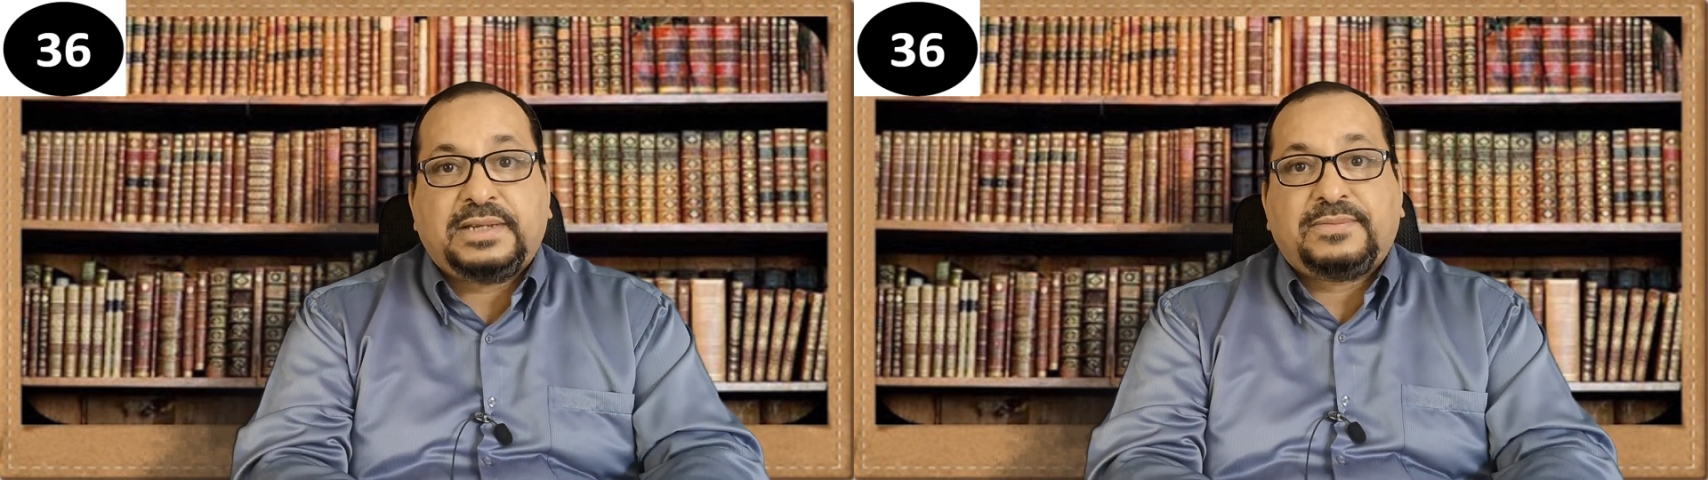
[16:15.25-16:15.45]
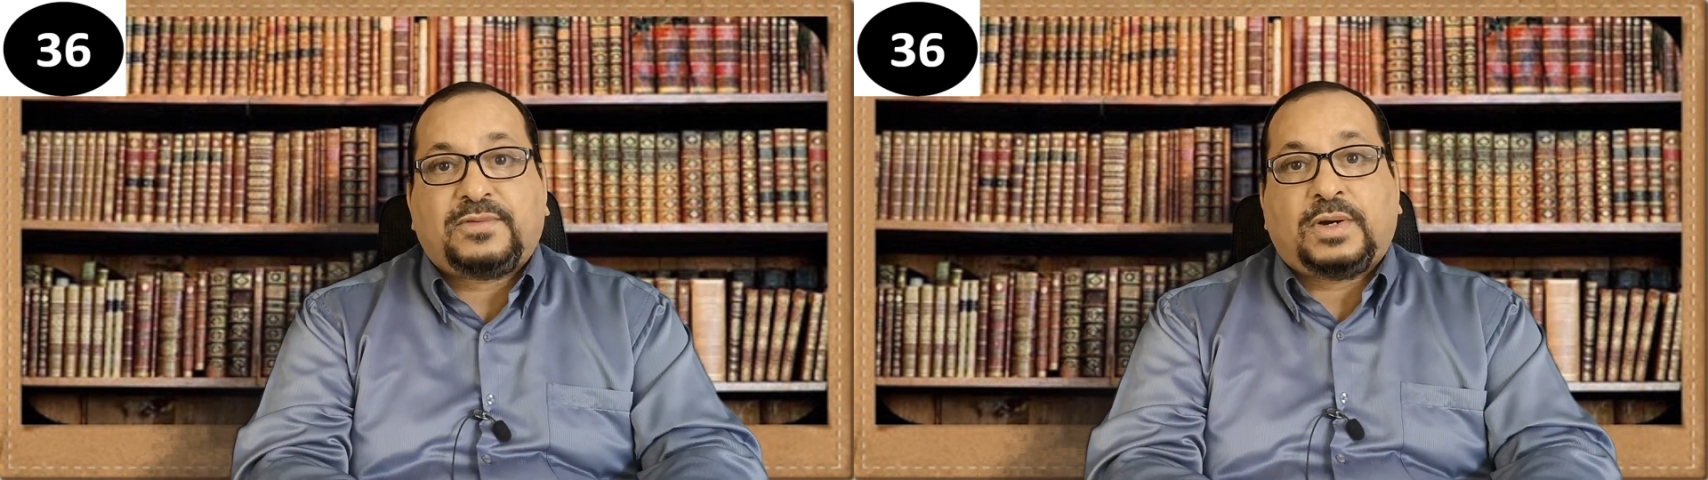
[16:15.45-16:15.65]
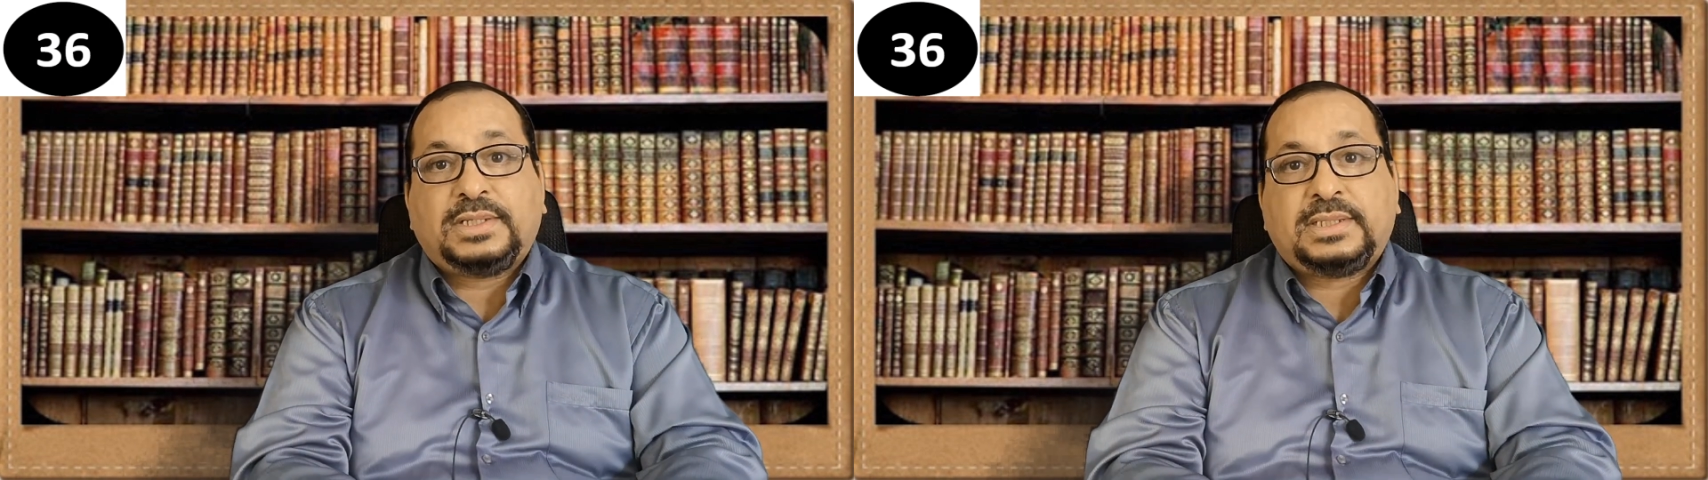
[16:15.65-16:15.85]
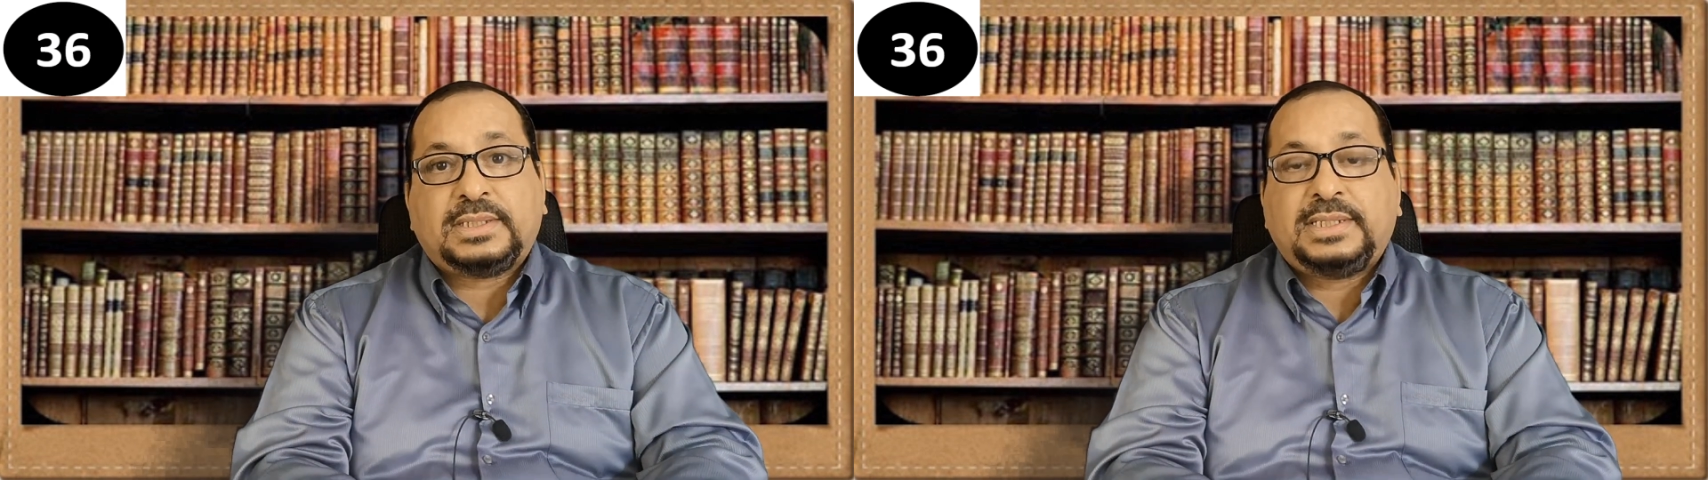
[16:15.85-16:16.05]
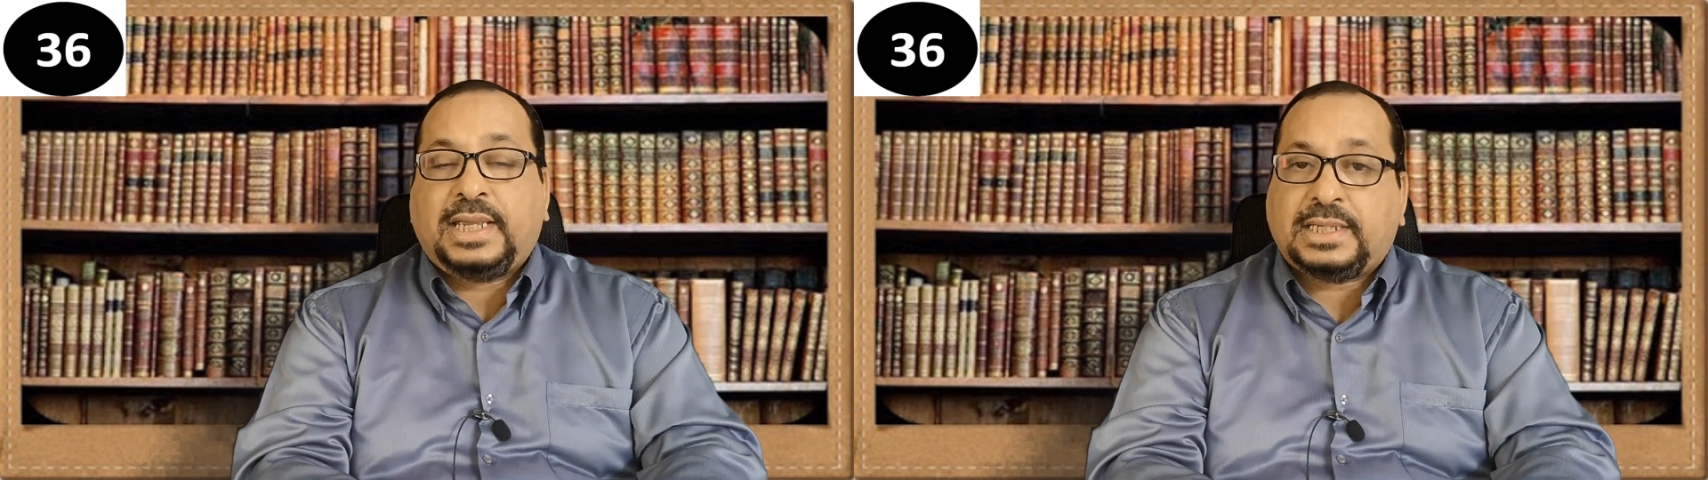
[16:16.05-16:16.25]

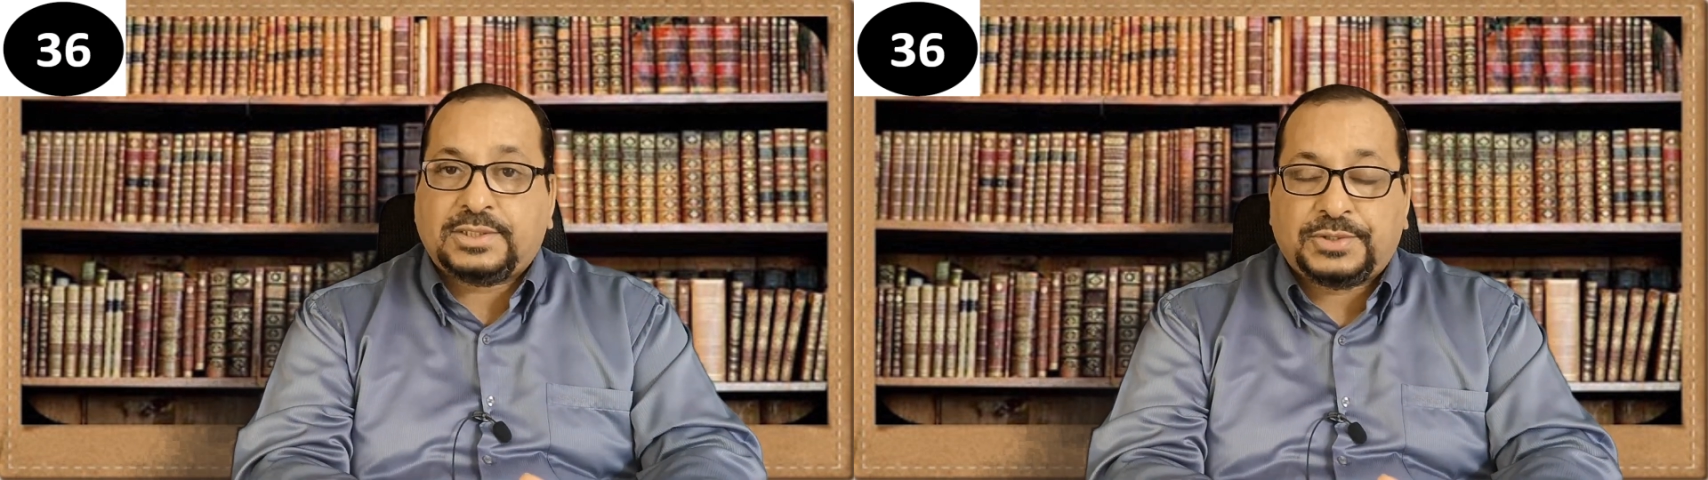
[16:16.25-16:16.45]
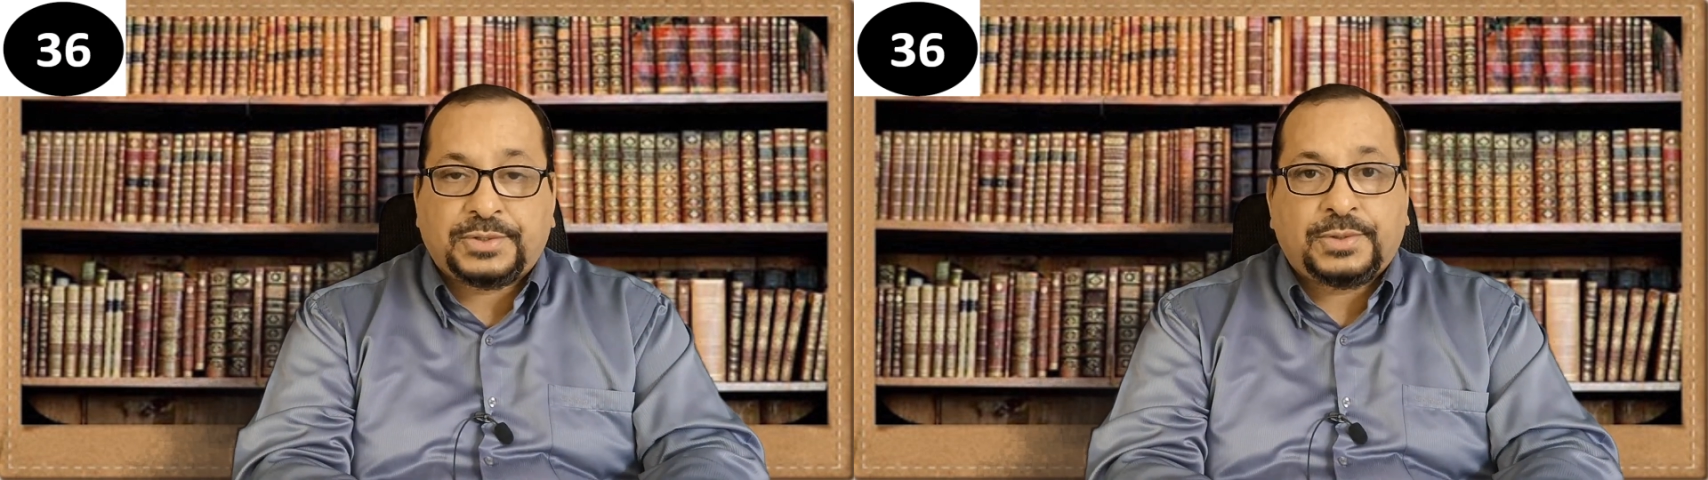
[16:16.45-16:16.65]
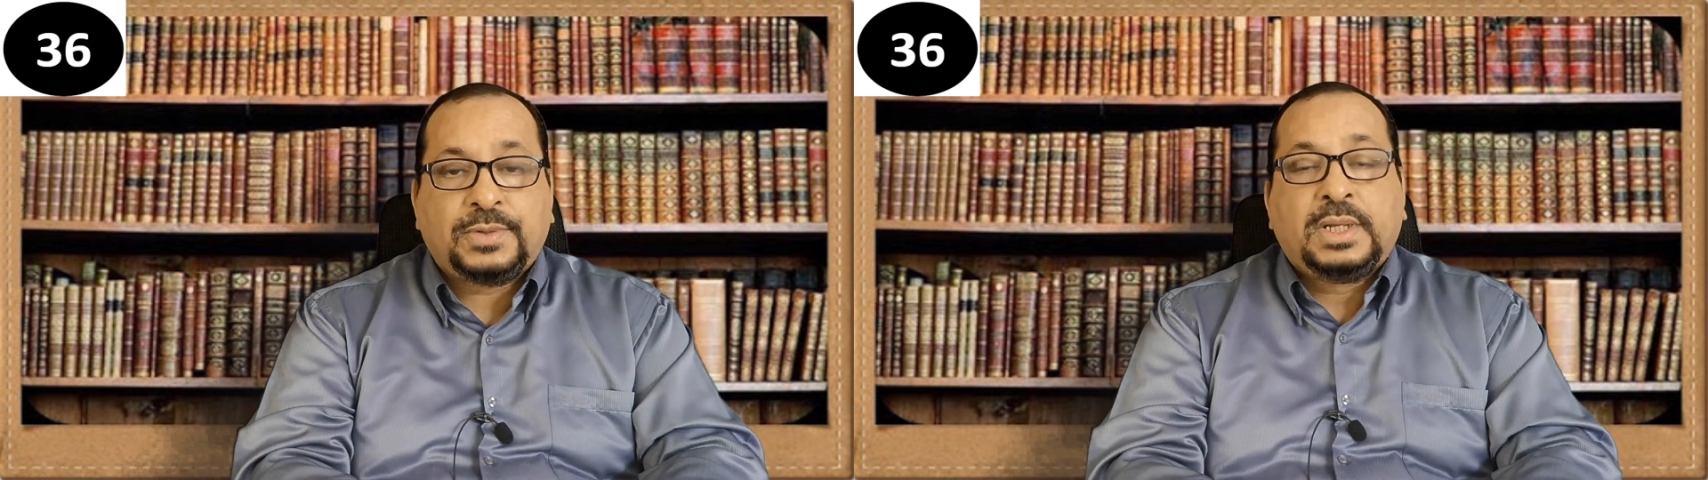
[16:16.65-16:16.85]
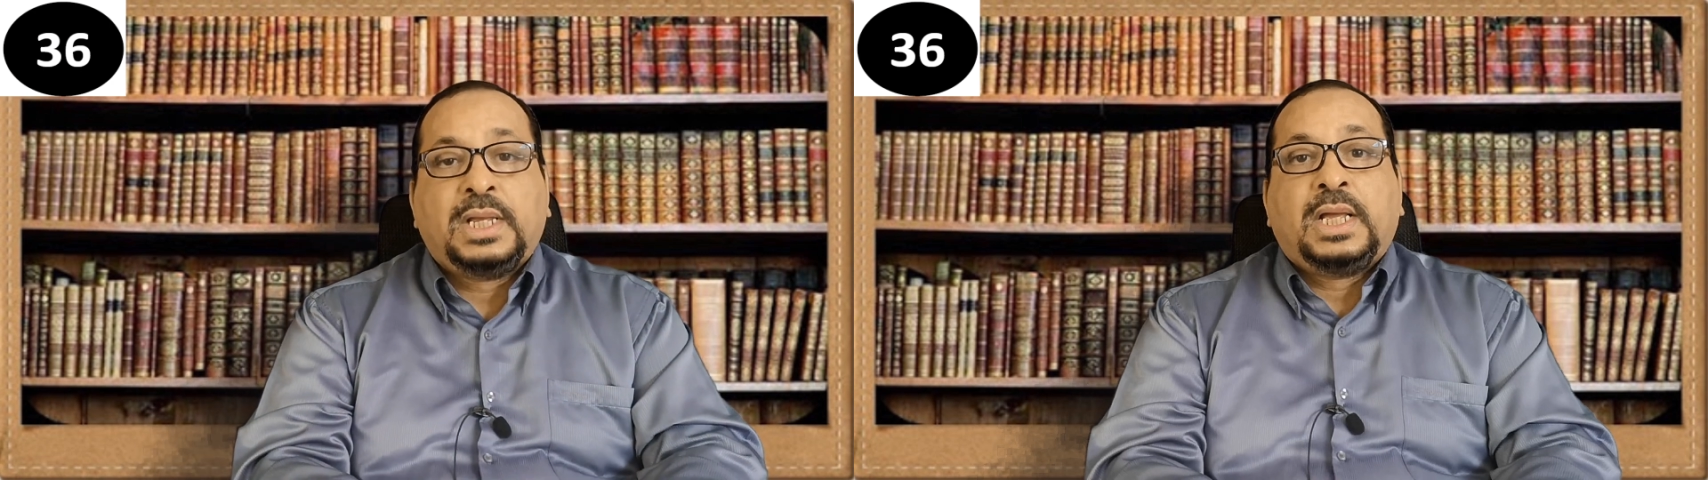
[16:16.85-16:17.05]
invoices. Yes, true.